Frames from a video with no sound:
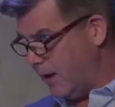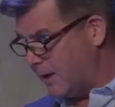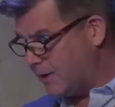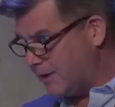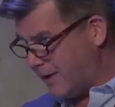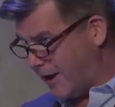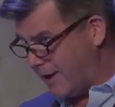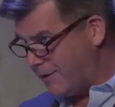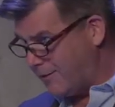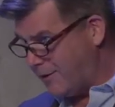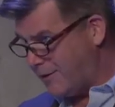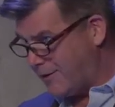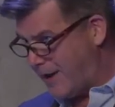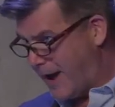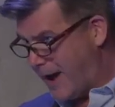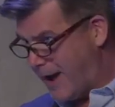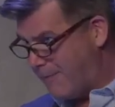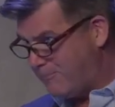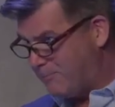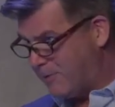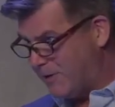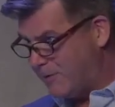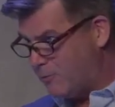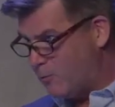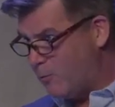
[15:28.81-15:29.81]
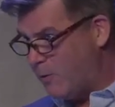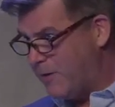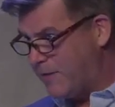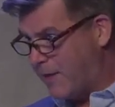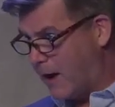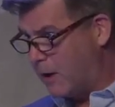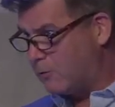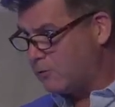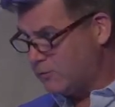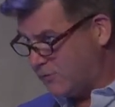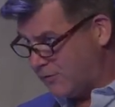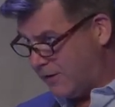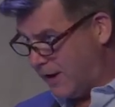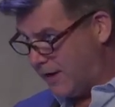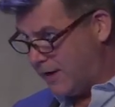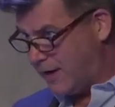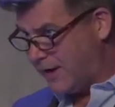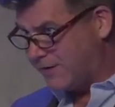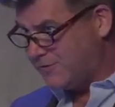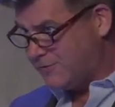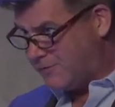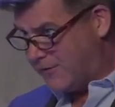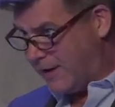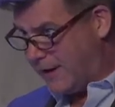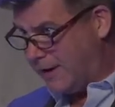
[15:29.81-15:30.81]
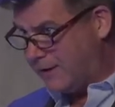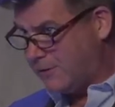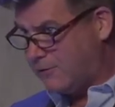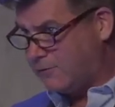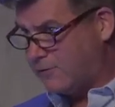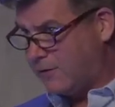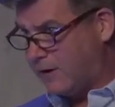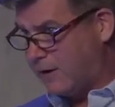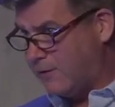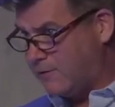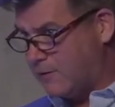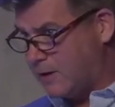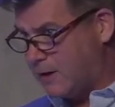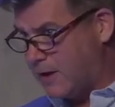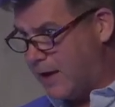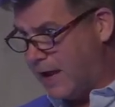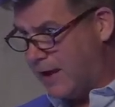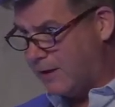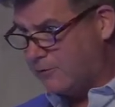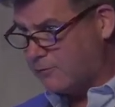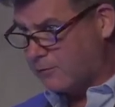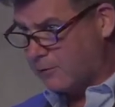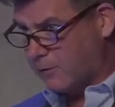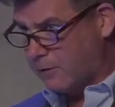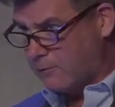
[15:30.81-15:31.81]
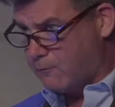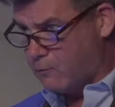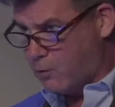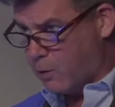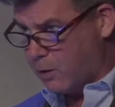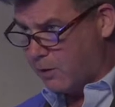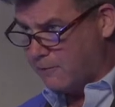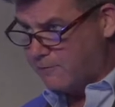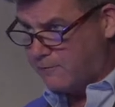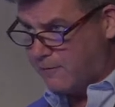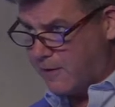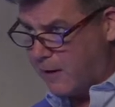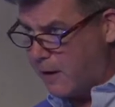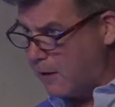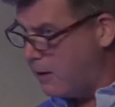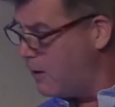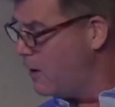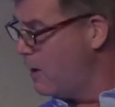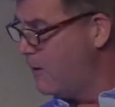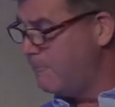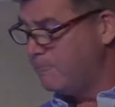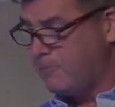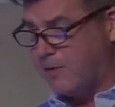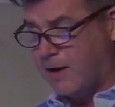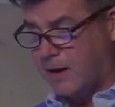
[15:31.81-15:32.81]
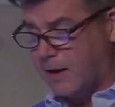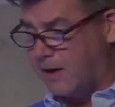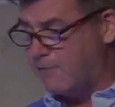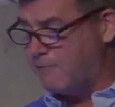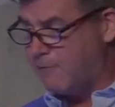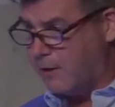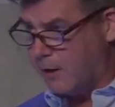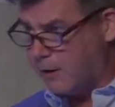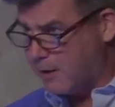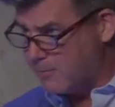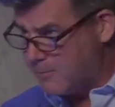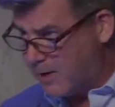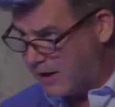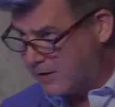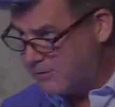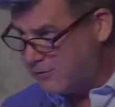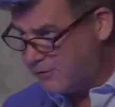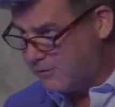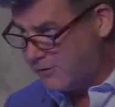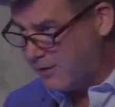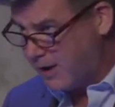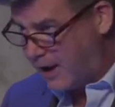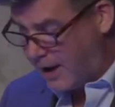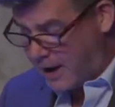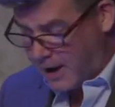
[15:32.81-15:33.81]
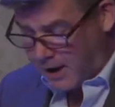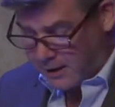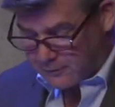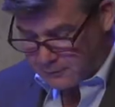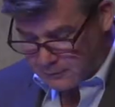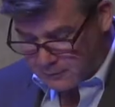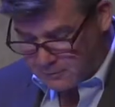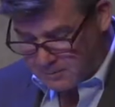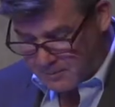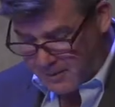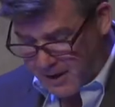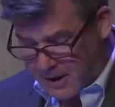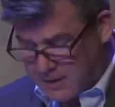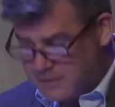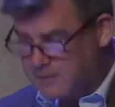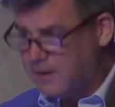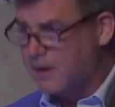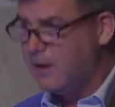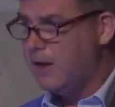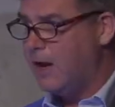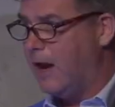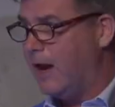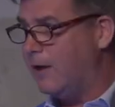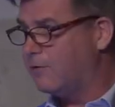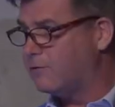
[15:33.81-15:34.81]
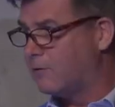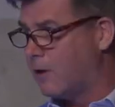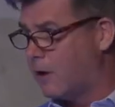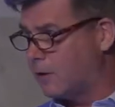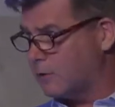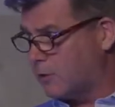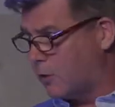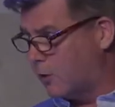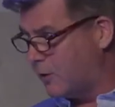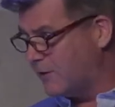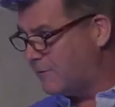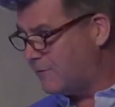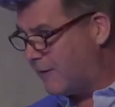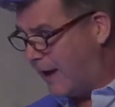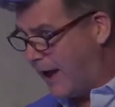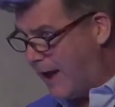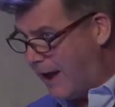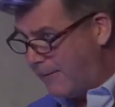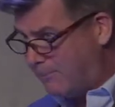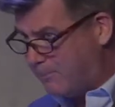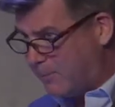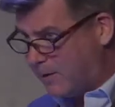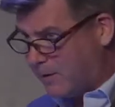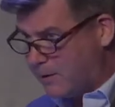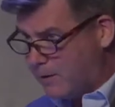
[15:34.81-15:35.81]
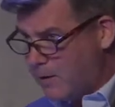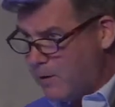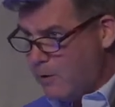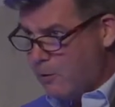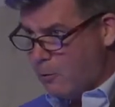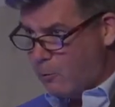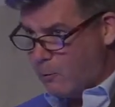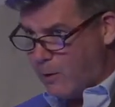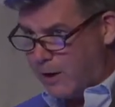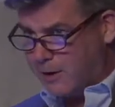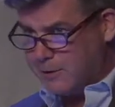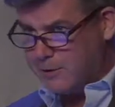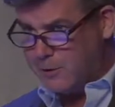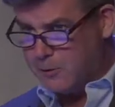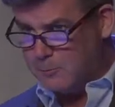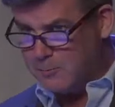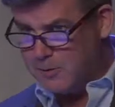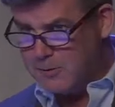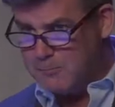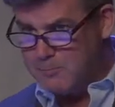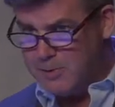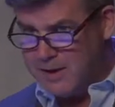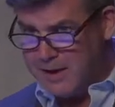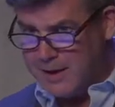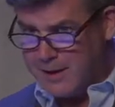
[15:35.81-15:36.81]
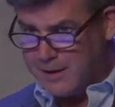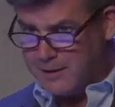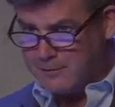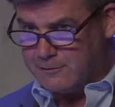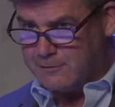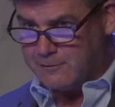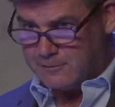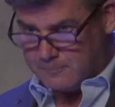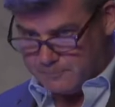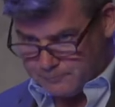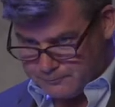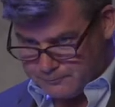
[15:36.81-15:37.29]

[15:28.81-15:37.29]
It cannot happen without cha a change in the nature of warfare that I very much uh, suspect is not going to happen while human beings